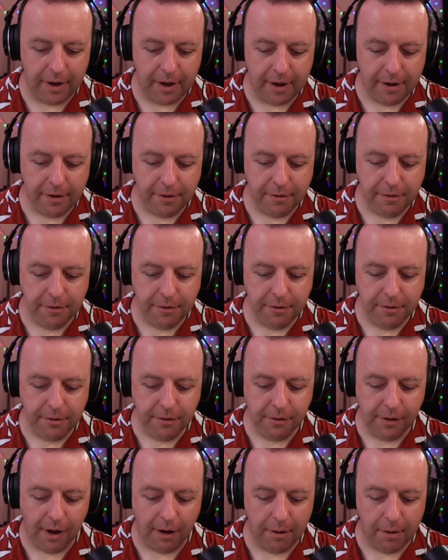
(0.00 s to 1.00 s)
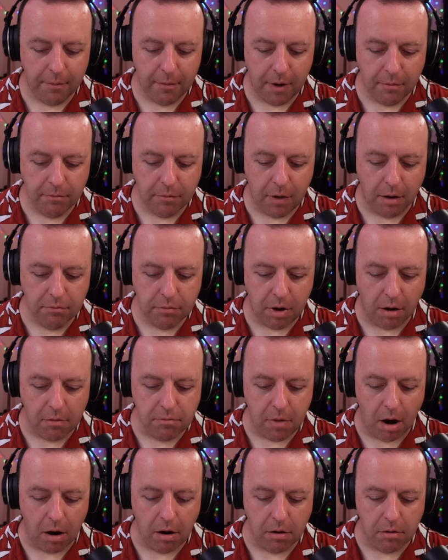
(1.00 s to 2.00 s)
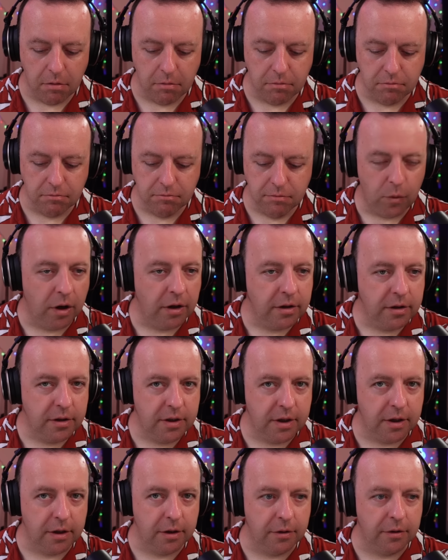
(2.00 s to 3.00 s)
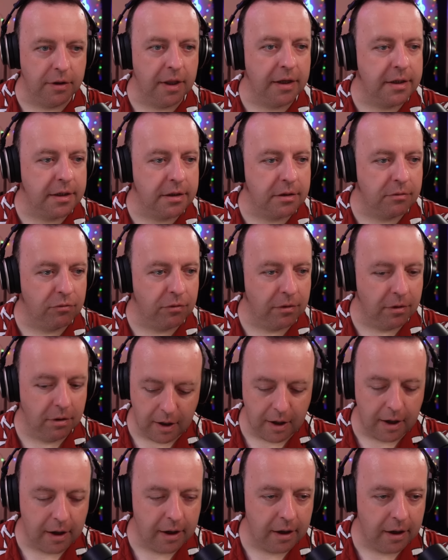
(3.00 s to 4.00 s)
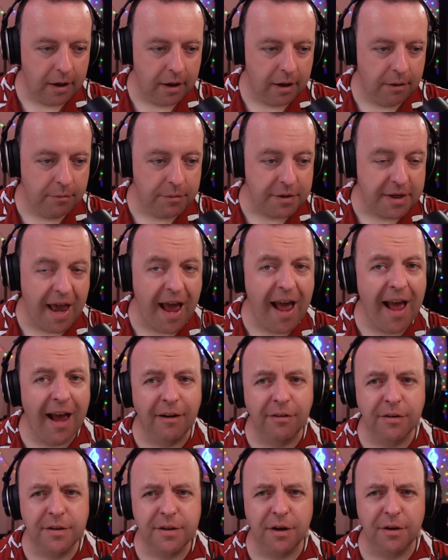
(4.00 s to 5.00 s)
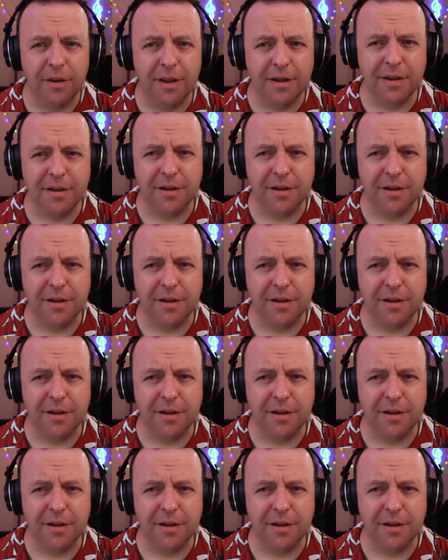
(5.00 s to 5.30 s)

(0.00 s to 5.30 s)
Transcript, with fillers: hello. Um, um, um, um, um. One, two, three. Um, yeah. So this